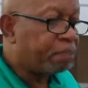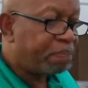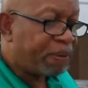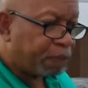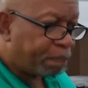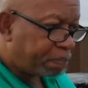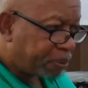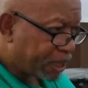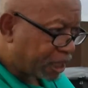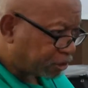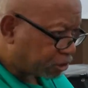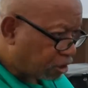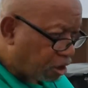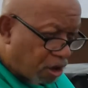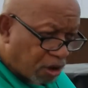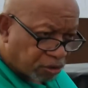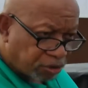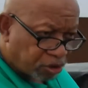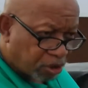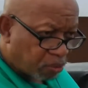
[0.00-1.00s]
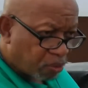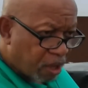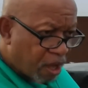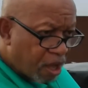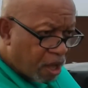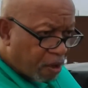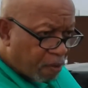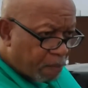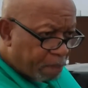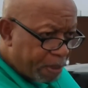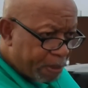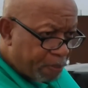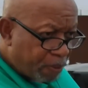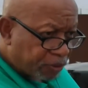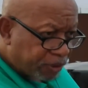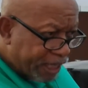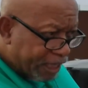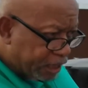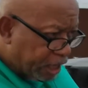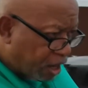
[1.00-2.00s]
But plus also, people
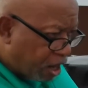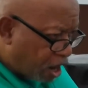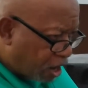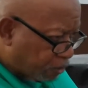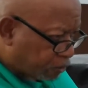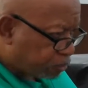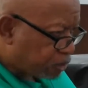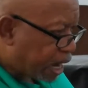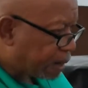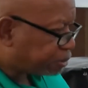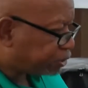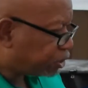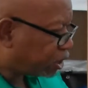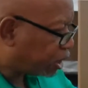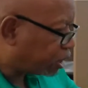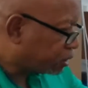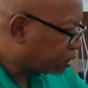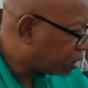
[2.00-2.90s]
think that our crops are